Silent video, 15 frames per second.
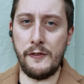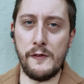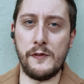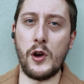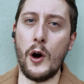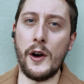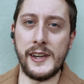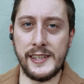If
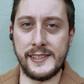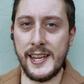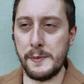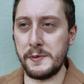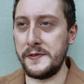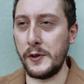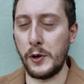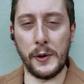you've got any
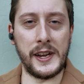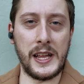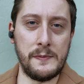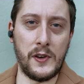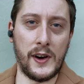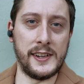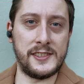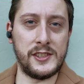tips, if you've got any
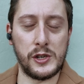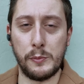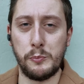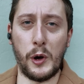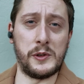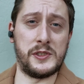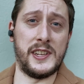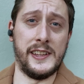advice, you can
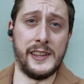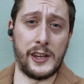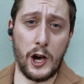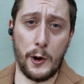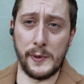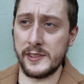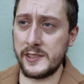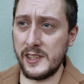post it in the
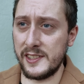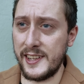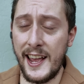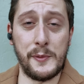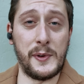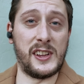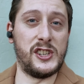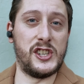comments, because
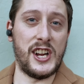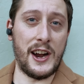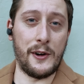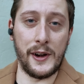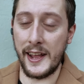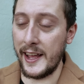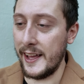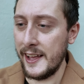hey, we can share it